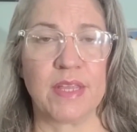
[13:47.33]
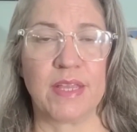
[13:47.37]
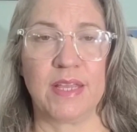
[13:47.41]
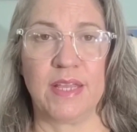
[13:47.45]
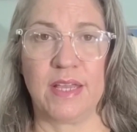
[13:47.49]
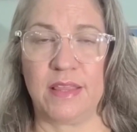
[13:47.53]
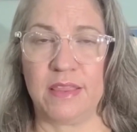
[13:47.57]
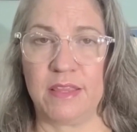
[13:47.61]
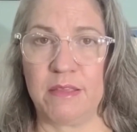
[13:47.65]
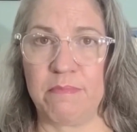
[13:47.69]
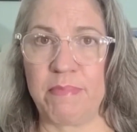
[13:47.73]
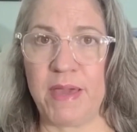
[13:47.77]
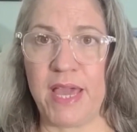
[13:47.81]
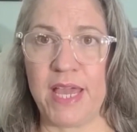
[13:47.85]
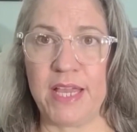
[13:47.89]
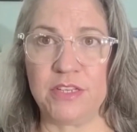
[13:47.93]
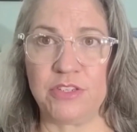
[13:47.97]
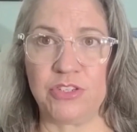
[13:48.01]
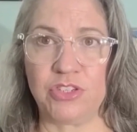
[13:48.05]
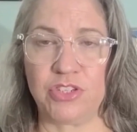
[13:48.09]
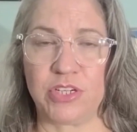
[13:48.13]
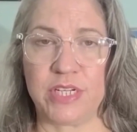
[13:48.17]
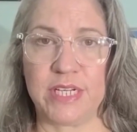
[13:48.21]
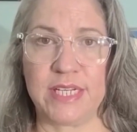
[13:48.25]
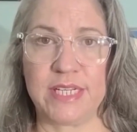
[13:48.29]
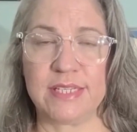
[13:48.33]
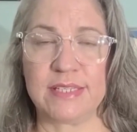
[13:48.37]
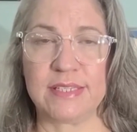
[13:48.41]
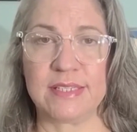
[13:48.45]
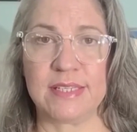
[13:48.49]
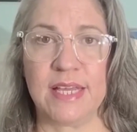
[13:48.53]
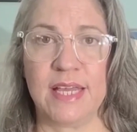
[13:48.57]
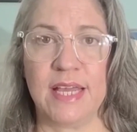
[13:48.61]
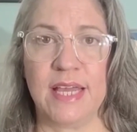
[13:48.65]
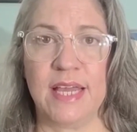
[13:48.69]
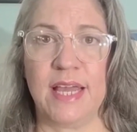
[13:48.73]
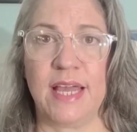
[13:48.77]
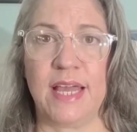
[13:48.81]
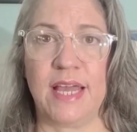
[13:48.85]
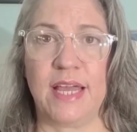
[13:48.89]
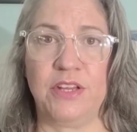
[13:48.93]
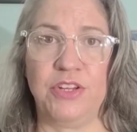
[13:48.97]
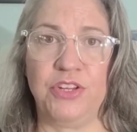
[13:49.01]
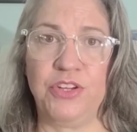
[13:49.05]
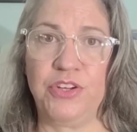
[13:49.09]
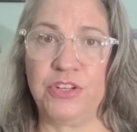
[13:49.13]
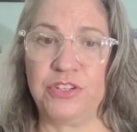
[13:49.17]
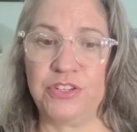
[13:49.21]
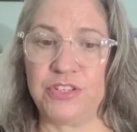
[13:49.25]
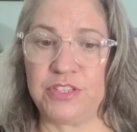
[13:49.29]
get the pastries, and
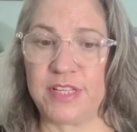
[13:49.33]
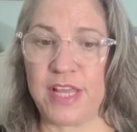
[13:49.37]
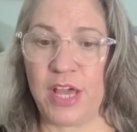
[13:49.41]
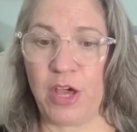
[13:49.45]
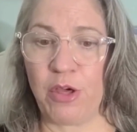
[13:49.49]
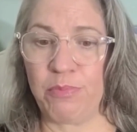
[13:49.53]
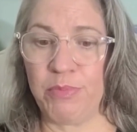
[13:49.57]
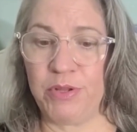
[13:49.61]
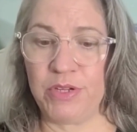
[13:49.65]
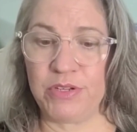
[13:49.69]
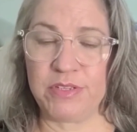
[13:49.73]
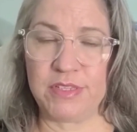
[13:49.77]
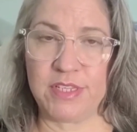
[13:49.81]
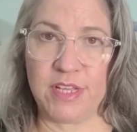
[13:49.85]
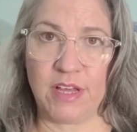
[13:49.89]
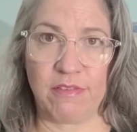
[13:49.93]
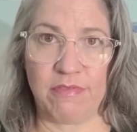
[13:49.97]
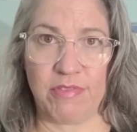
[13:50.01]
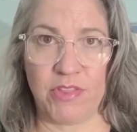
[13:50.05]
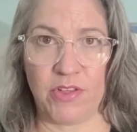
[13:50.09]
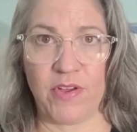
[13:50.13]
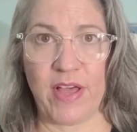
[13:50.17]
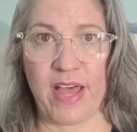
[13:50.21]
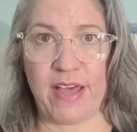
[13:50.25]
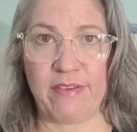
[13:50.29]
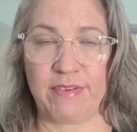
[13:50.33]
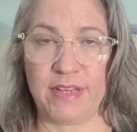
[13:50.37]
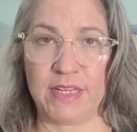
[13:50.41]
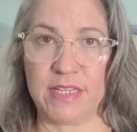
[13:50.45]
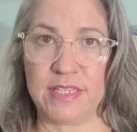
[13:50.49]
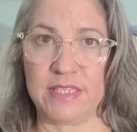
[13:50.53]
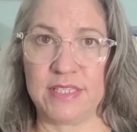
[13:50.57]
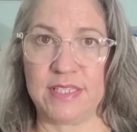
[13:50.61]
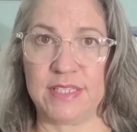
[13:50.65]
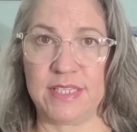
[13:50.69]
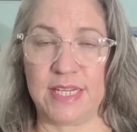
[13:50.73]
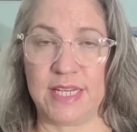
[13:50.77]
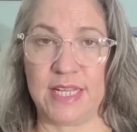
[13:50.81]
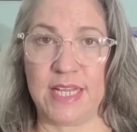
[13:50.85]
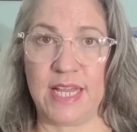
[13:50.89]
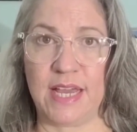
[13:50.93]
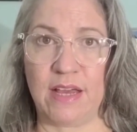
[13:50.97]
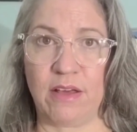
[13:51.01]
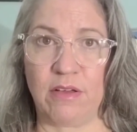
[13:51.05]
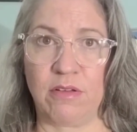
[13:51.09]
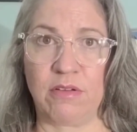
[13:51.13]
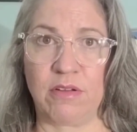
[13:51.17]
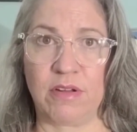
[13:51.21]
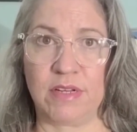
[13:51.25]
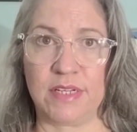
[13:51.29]
you can just help yourself. They'll have it sitting
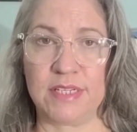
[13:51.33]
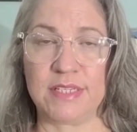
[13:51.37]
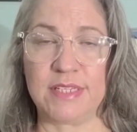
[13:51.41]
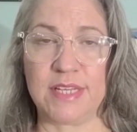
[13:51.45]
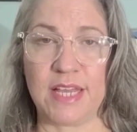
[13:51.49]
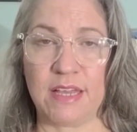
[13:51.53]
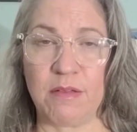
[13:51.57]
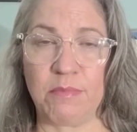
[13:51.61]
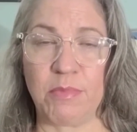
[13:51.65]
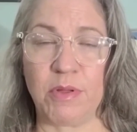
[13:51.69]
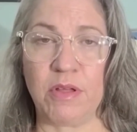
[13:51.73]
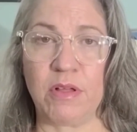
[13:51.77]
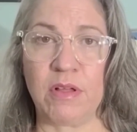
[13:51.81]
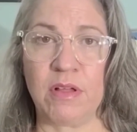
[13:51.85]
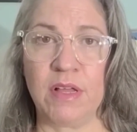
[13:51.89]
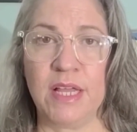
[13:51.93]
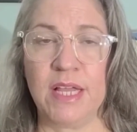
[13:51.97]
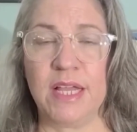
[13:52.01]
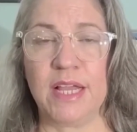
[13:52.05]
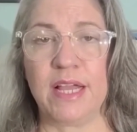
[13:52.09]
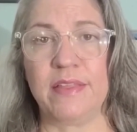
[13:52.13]
out on a table.